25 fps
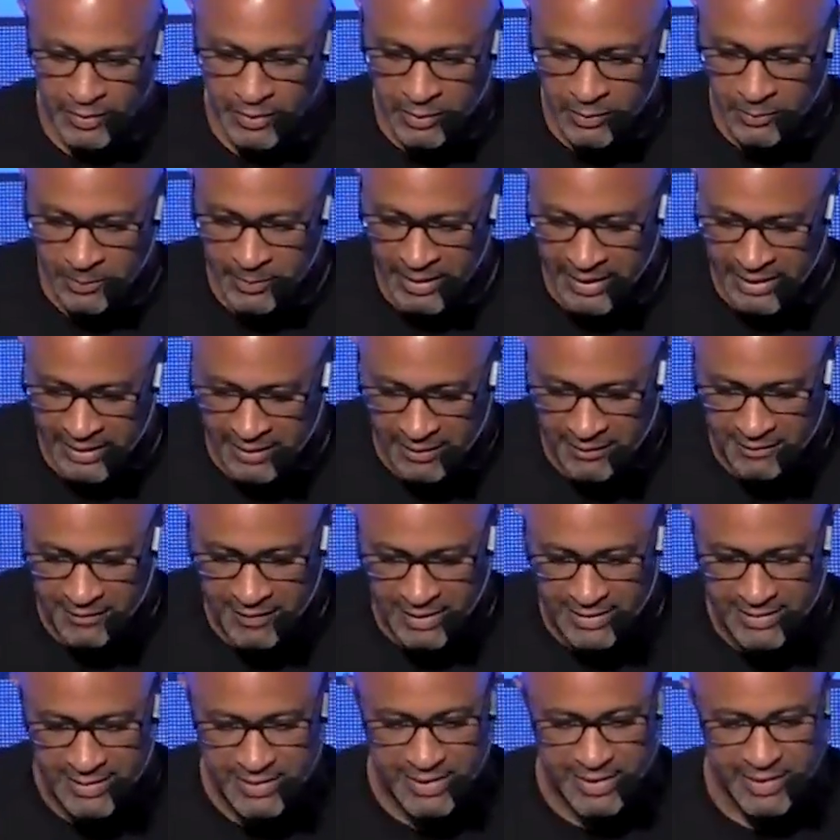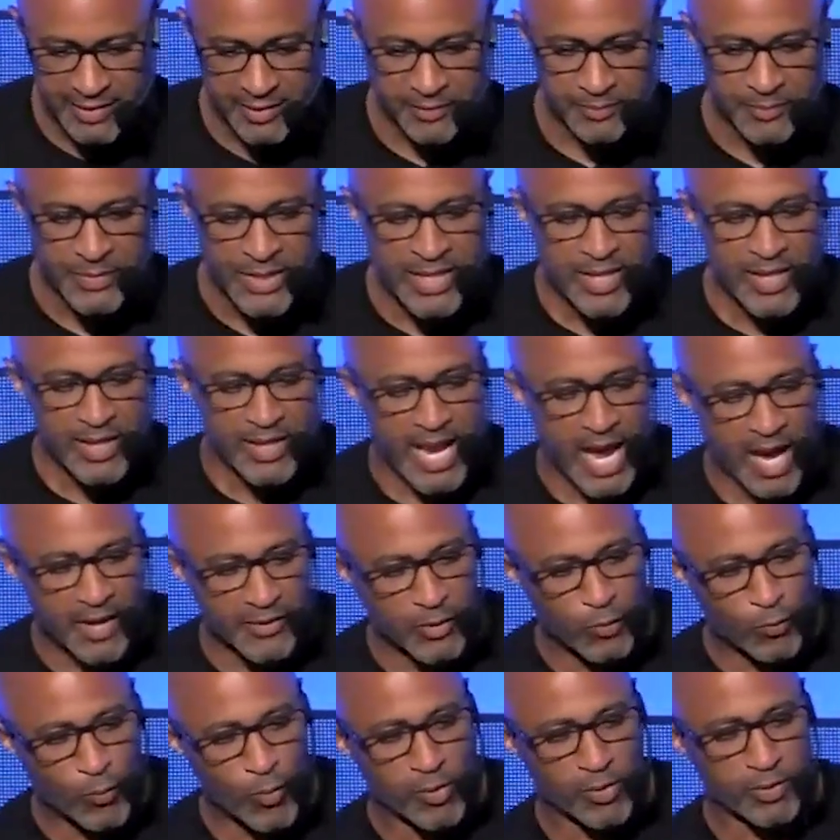many of us here. Now
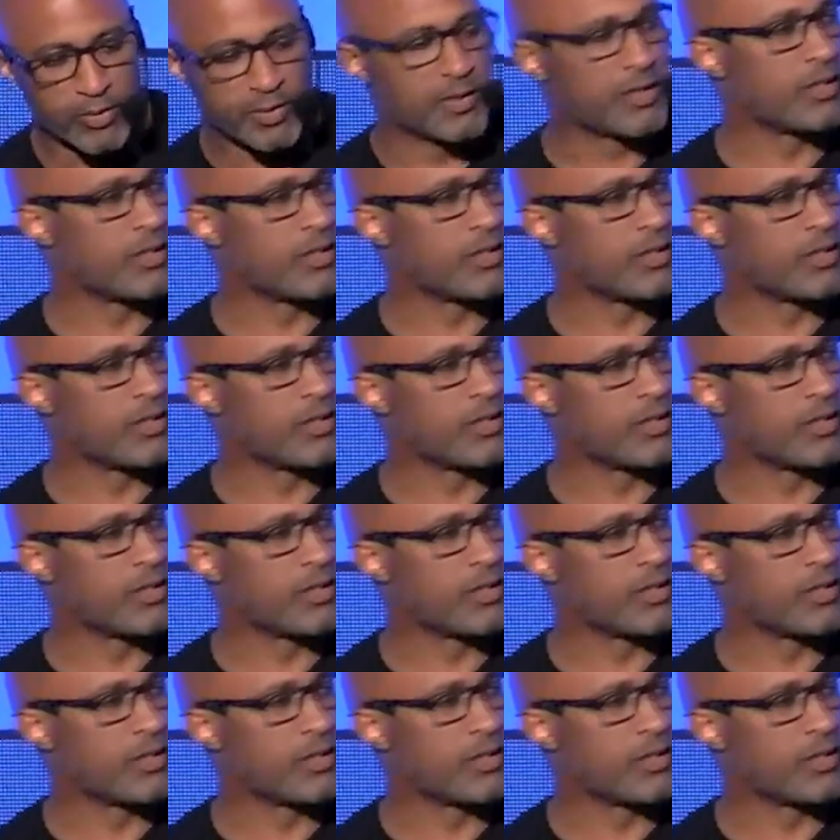the word of